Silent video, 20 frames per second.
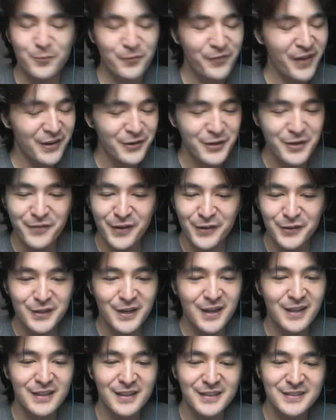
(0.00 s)
very, very
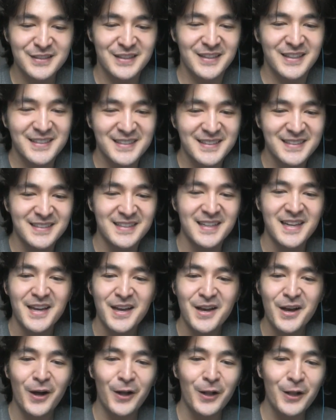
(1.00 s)
clutch.
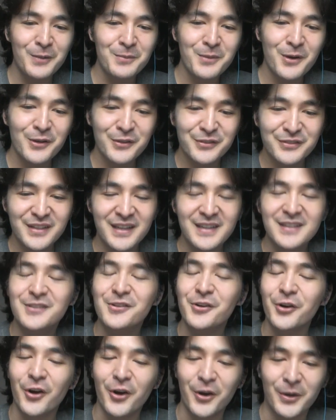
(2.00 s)
Almost a
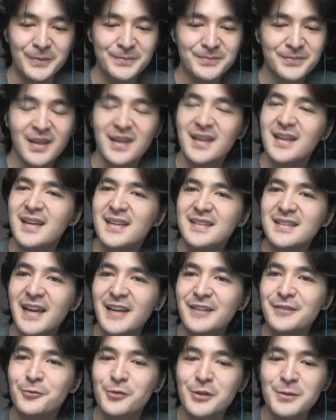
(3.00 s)
draw.
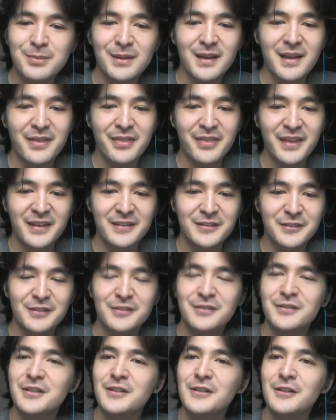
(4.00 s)
Nice replay. Thanks
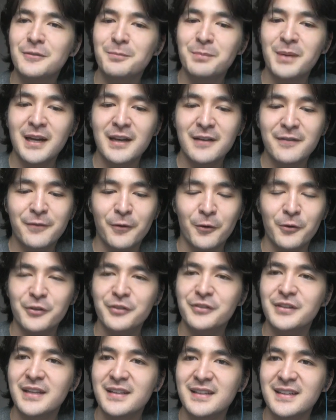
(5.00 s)
Seal Spy for
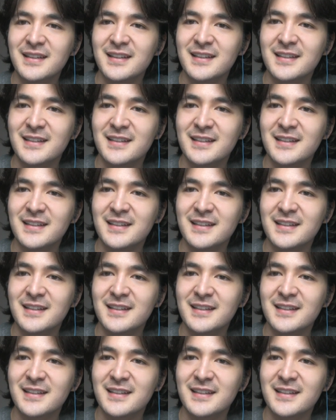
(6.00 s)
sending